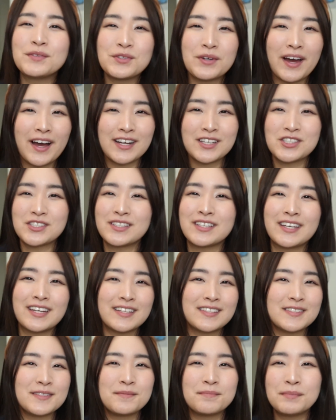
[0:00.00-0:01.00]
actually
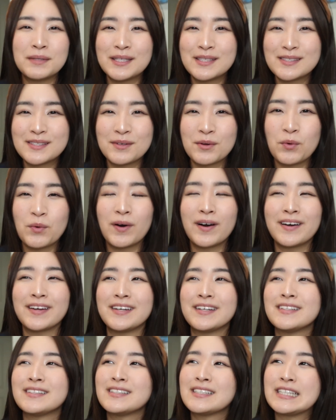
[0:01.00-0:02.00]
get some peace and
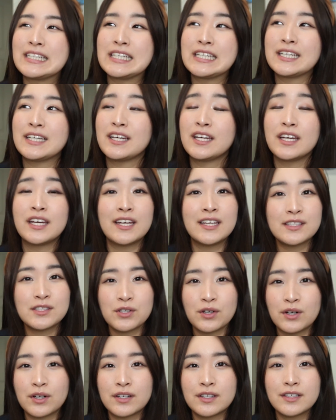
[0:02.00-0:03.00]
quiet. It's
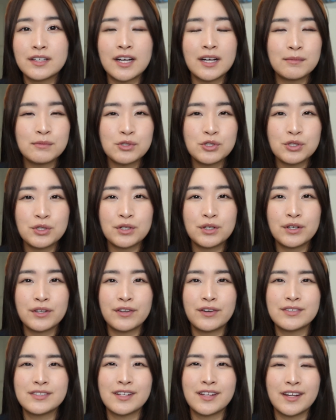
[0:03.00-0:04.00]
hard. I'm sure
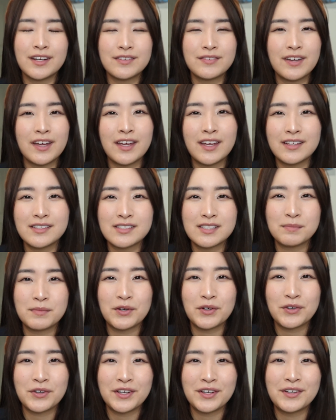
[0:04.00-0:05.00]
there's a lot of
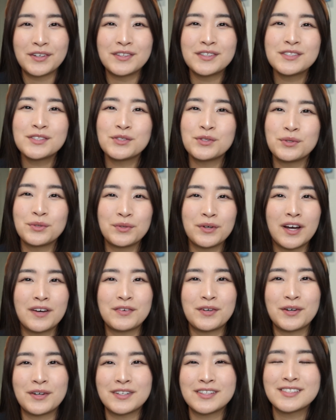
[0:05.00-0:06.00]
ASMR creators who have a
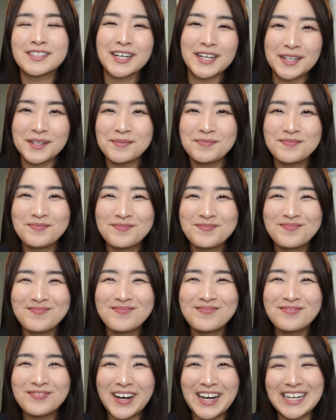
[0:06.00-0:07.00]
hard time
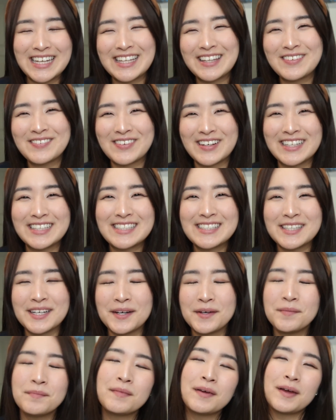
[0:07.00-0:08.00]
finding the right
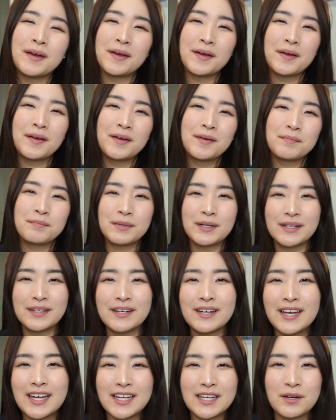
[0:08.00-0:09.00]
time. But
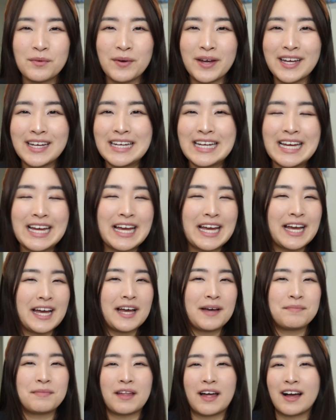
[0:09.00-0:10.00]
anyway,
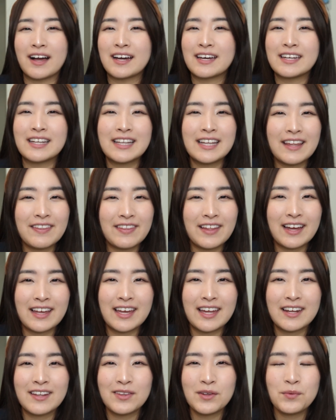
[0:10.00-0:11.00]
I'm not gonna let that
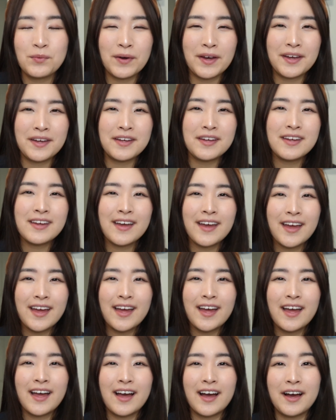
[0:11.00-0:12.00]
get in the way.
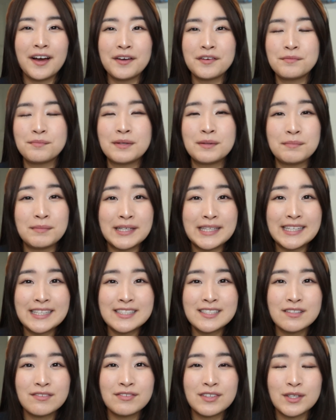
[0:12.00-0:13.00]
I've been meaning
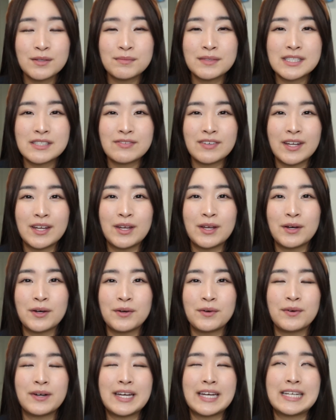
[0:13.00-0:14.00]
to film this
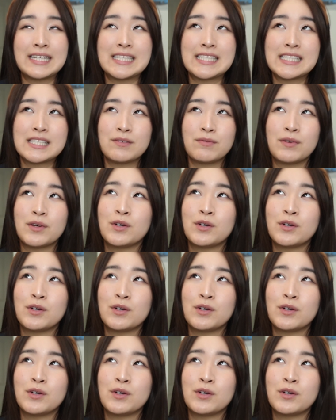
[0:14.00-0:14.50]
video, and this